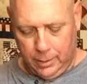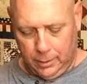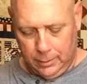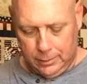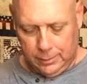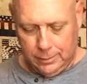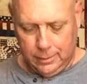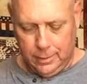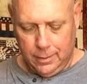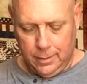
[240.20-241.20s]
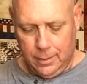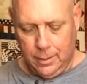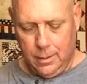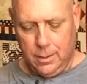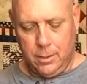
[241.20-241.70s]
here.
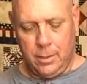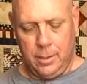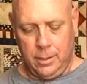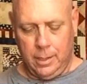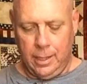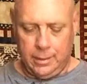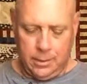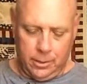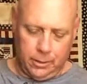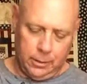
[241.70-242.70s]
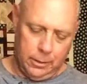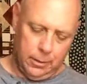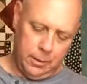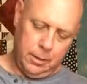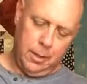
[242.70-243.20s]
So see, you got your
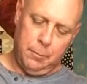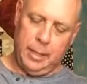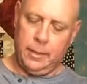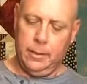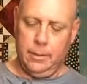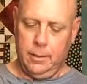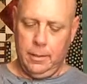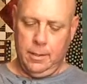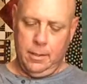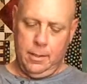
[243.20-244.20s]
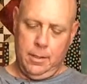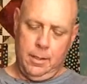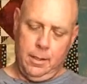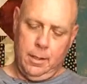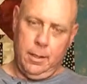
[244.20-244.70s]
clumping,
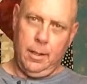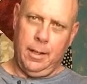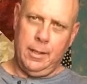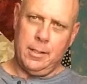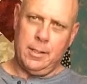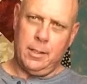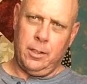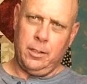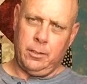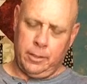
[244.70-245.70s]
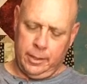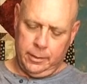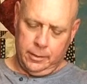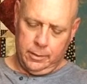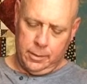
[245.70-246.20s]
and this is a good
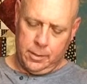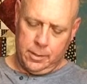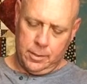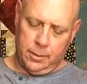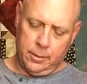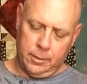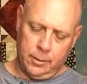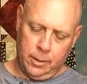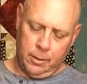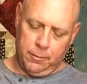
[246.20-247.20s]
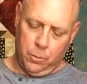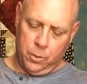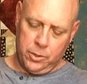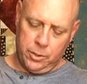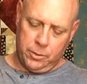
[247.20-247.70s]
green. This is a
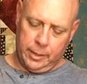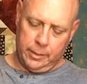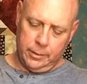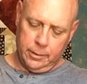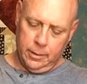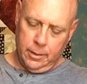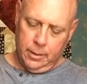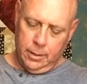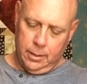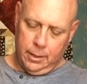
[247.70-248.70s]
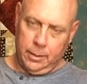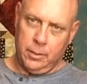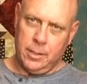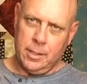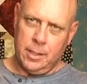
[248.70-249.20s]
forest green, and
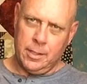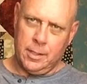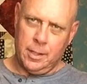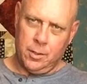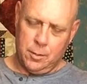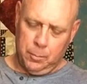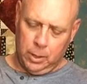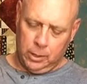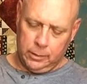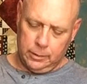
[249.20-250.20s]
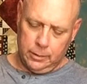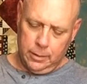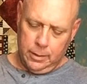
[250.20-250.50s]
you can see as it tears apart,